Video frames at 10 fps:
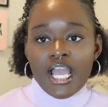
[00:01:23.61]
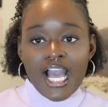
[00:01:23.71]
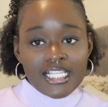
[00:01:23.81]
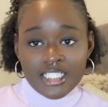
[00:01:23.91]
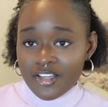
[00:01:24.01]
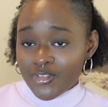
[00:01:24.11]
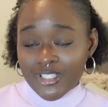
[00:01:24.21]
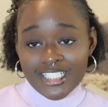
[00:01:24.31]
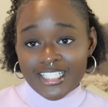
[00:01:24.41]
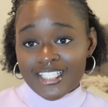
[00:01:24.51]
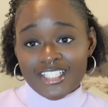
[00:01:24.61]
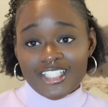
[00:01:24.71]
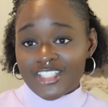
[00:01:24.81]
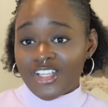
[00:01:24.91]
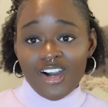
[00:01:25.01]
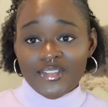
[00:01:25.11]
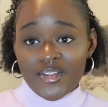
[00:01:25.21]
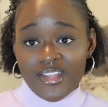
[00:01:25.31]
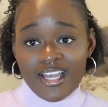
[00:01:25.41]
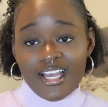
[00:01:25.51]
I love reading, y'all
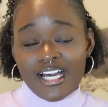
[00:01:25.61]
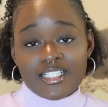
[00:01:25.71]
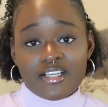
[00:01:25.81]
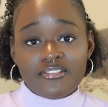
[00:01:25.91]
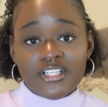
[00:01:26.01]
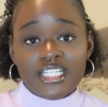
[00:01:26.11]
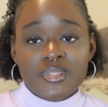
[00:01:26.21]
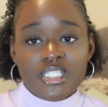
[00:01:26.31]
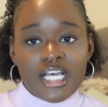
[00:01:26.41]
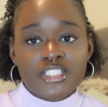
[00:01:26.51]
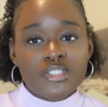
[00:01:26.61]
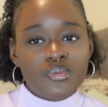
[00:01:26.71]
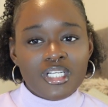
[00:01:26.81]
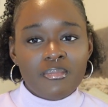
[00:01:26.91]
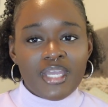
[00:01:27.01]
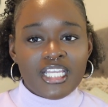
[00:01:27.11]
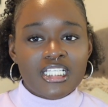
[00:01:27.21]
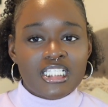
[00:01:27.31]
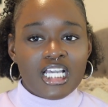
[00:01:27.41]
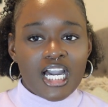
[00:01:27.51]
know that. I love reading, so I do want to
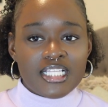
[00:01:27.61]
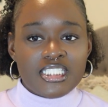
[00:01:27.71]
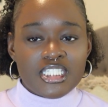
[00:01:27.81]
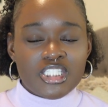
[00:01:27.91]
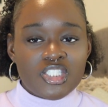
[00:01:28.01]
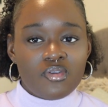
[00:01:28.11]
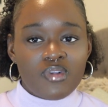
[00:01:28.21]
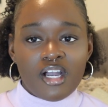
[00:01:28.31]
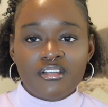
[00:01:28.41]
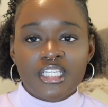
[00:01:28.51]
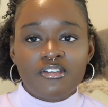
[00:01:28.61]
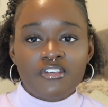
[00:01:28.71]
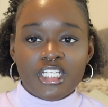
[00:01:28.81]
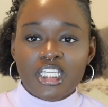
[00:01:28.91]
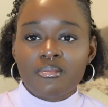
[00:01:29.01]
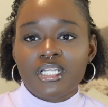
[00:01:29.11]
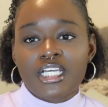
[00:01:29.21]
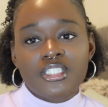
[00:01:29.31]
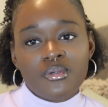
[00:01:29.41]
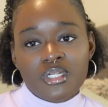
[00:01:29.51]
make content surrounding reading, but
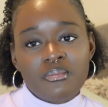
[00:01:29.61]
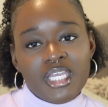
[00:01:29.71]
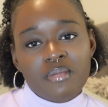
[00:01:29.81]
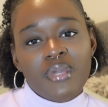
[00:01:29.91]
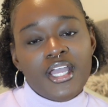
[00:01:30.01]
I don't want to make